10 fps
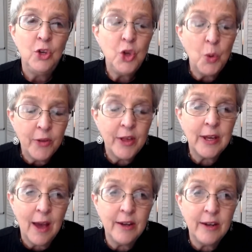You are the
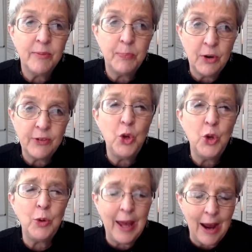kind of person
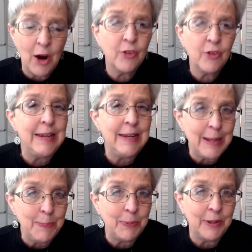who cares
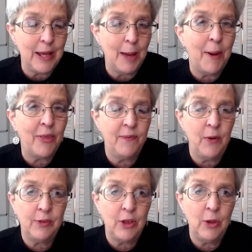deeply about the
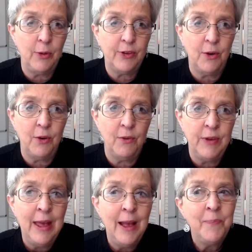folks that you serve.
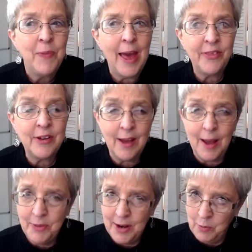And at the
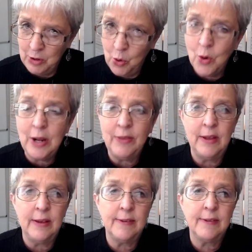time that I'm recording
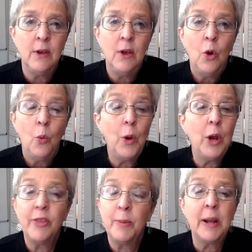this,
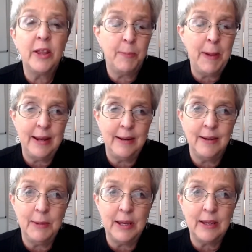we're in the middle of the
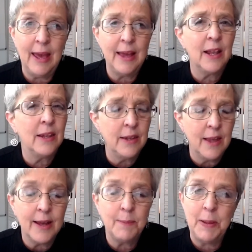pandemic, and a
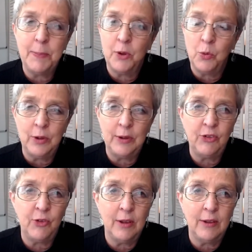lot of people are really
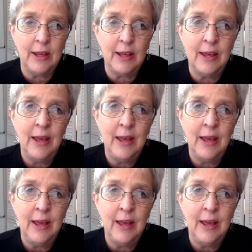struggling.